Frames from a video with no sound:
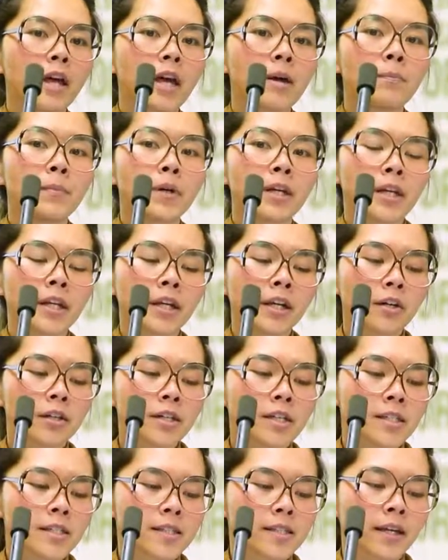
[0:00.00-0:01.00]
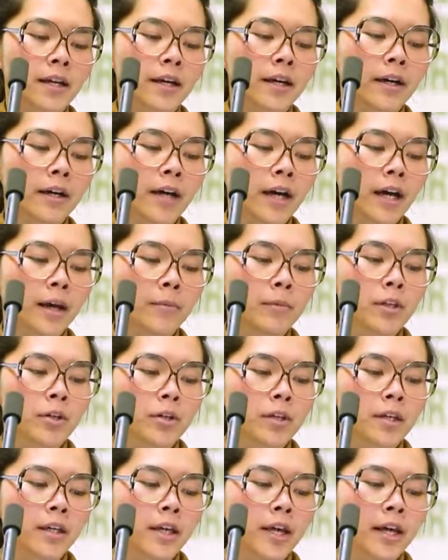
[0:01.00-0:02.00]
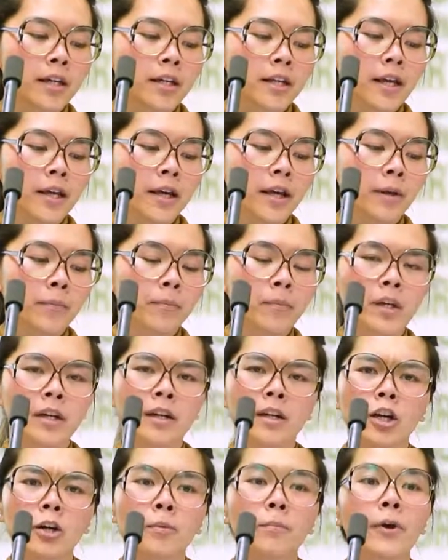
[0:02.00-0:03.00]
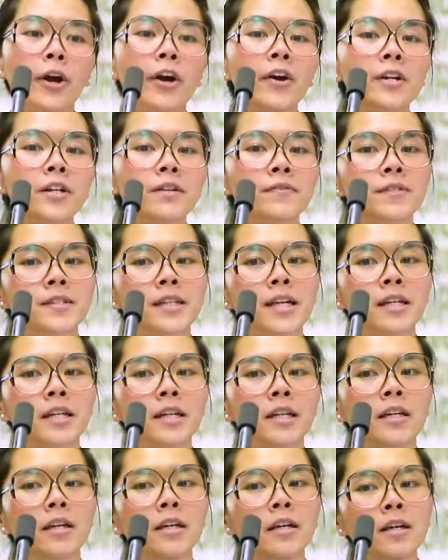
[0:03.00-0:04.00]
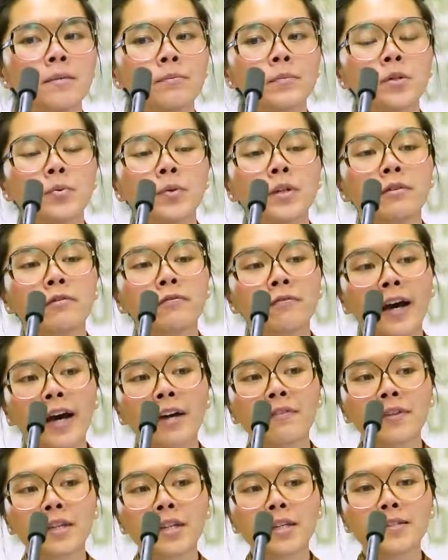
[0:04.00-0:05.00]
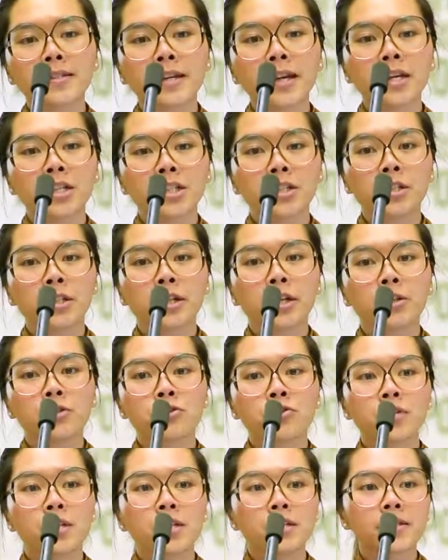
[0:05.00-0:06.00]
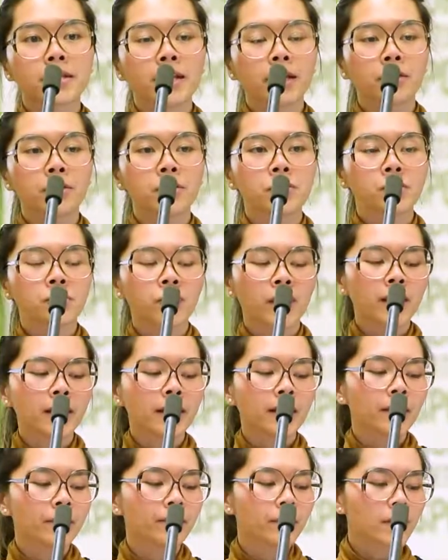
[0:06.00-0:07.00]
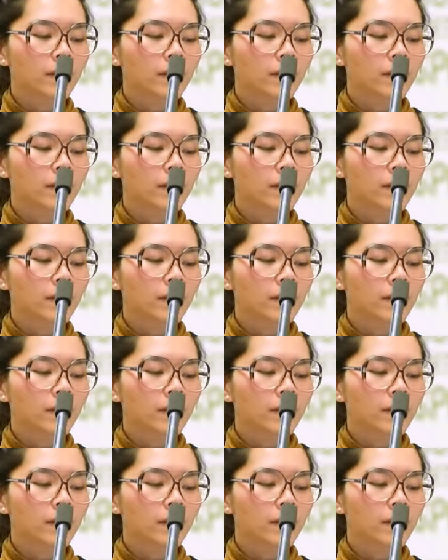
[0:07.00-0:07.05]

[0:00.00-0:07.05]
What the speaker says: and beginning on this year, I'm looking at a comparative study between 5 East Asian countries and Australia.